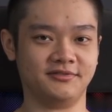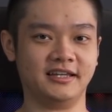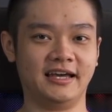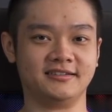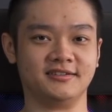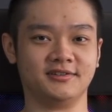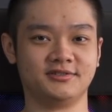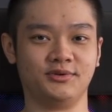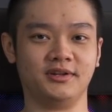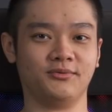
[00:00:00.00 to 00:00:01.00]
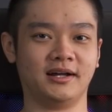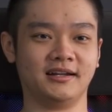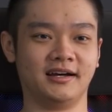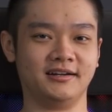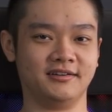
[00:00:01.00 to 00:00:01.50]
of the Exynos
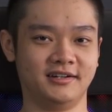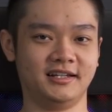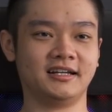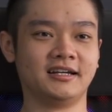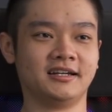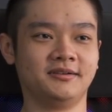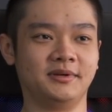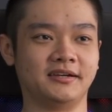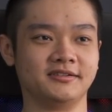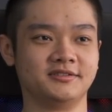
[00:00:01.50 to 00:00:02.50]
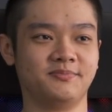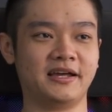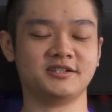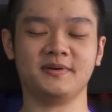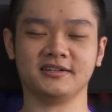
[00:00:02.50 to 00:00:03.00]
2100, because
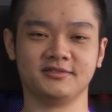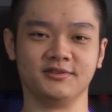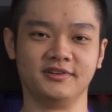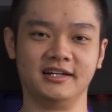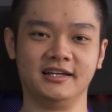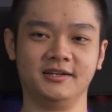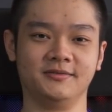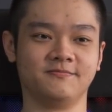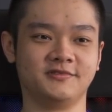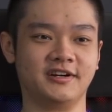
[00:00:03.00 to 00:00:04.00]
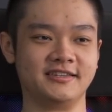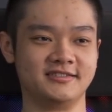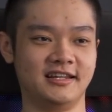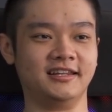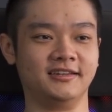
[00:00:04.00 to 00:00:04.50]
benchmarks don't really
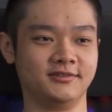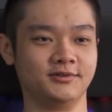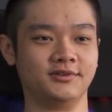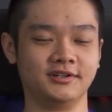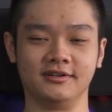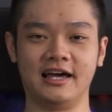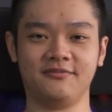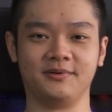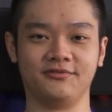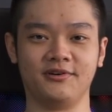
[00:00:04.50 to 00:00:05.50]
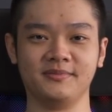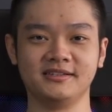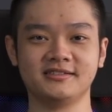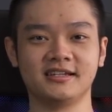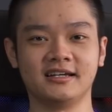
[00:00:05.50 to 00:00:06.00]
translate into real life
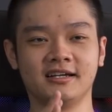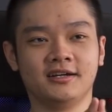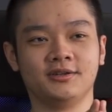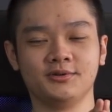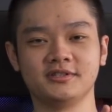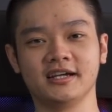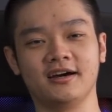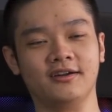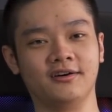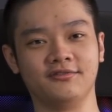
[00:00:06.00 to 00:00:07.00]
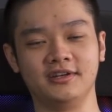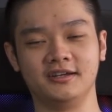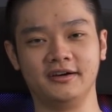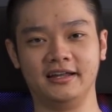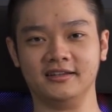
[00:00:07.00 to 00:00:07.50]
performance, do check out our
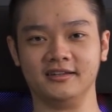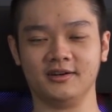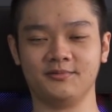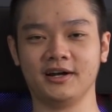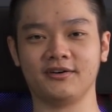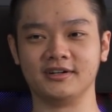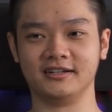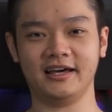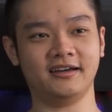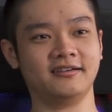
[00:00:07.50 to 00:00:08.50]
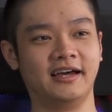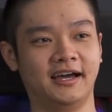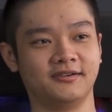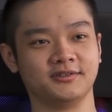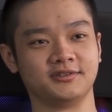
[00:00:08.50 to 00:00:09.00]
video at the top right corner there
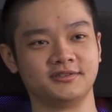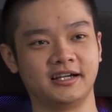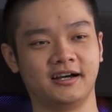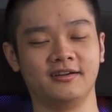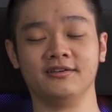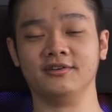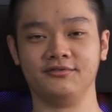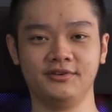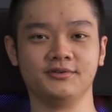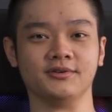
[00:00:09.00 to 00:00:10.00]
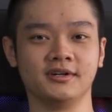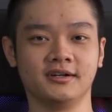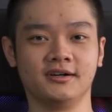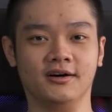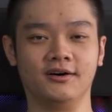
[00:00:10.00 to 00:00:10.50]
and also check out our review
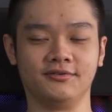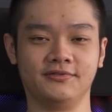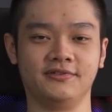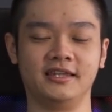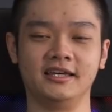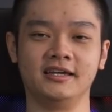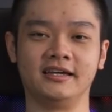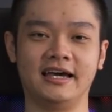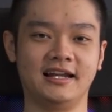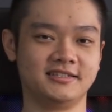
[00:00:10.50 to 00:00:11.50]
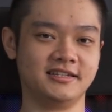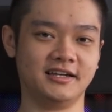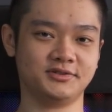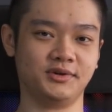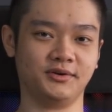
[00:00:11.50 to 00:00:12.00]
of the Galaxy
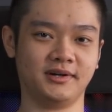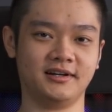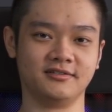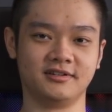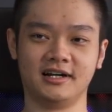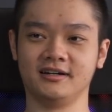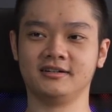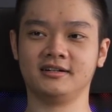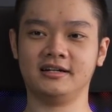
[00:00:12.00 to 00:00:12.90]
S21 Ultra